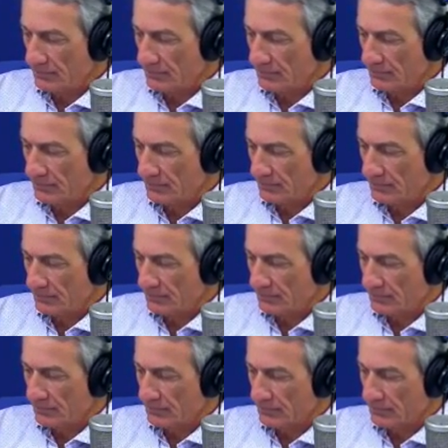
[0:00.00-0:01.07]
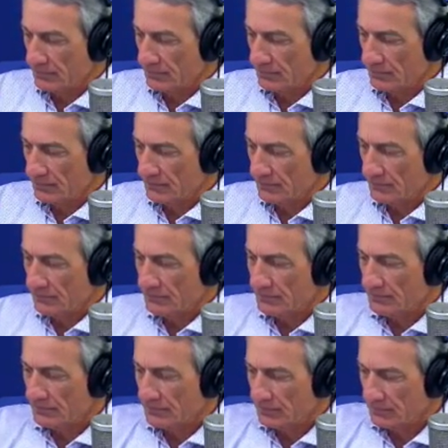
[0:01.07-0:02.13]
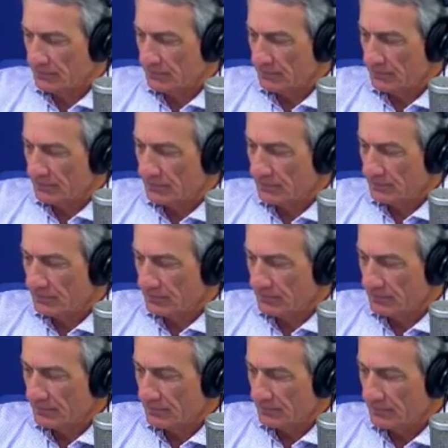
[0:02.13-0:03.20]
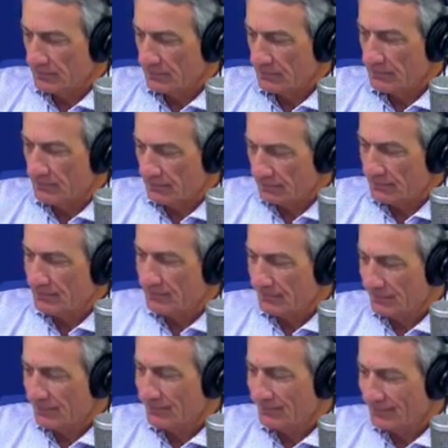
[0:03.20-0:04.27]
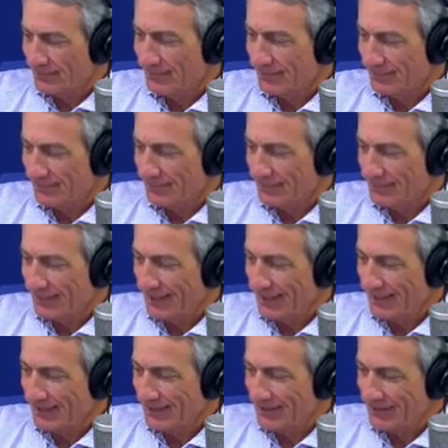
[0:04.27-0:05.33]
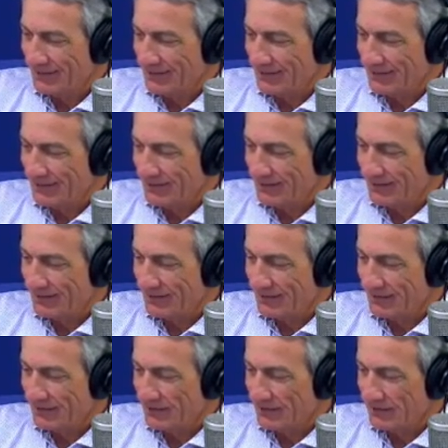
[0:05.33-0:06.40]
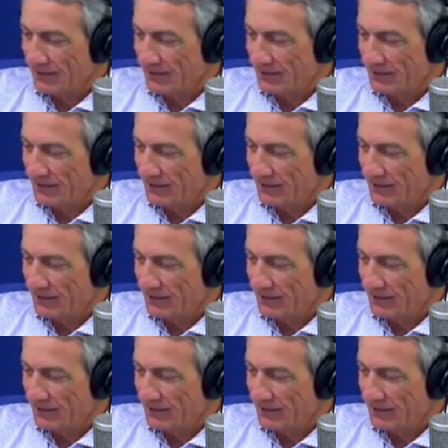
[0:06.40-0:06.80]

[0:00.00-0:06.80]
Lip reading: This person isn't speaking.